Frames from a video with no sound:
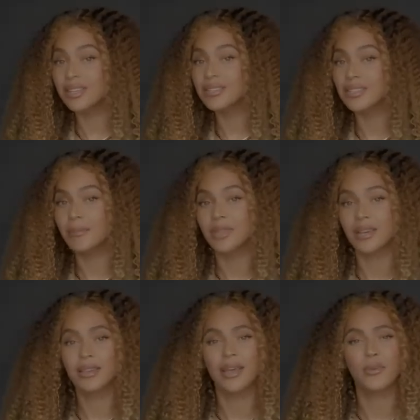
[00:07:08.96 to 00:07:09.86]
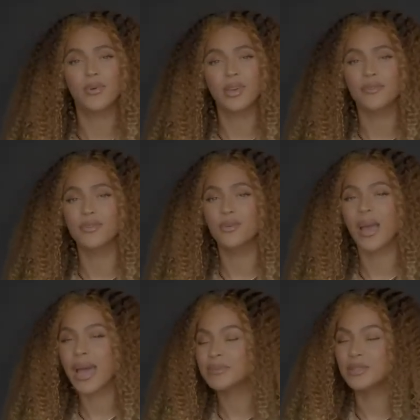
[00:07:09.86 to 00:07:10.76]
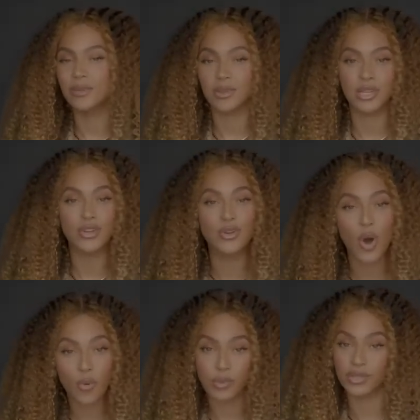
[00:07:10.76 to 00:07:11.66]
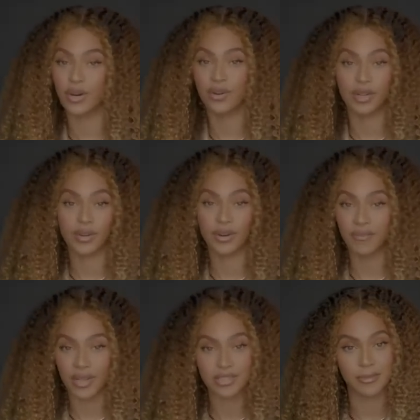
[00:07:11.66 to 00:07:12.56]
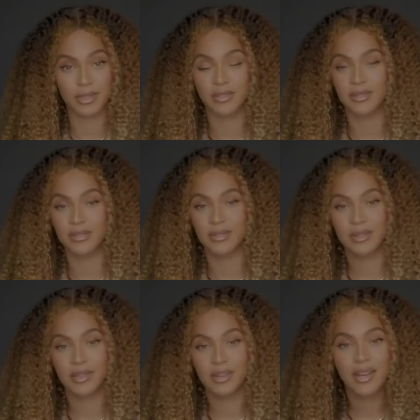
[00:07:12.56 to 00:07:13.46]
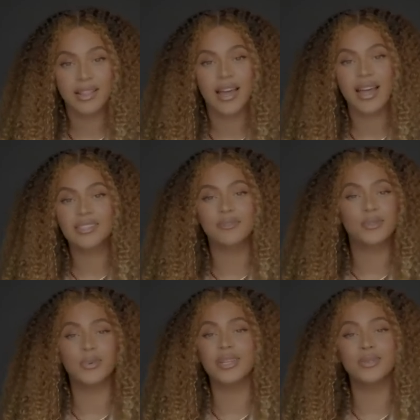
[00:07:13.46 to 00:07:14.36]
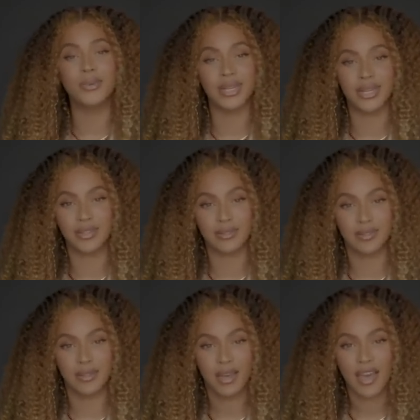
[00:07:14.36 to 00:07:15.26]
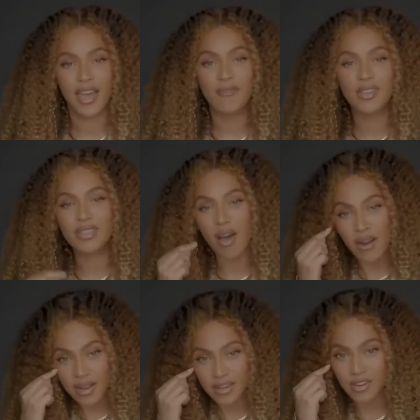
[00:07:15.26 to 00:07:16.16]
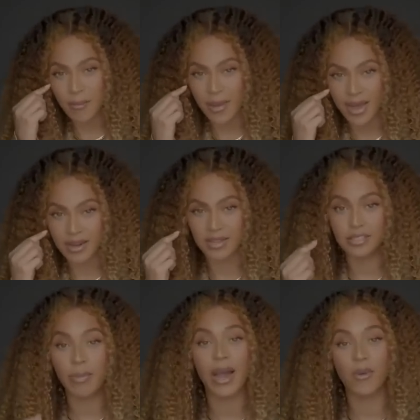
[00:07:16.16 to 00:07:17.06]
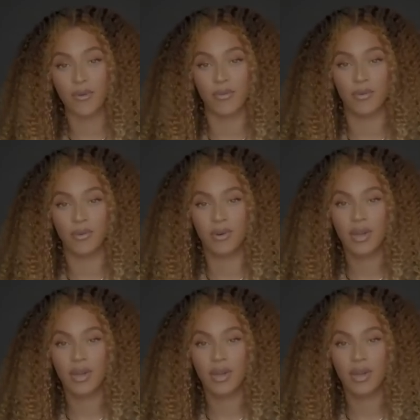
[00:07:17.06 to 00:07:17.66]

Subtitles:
in something that will give you absolutely no return in your investment. Class of 2020, every thought in your mind is powerful.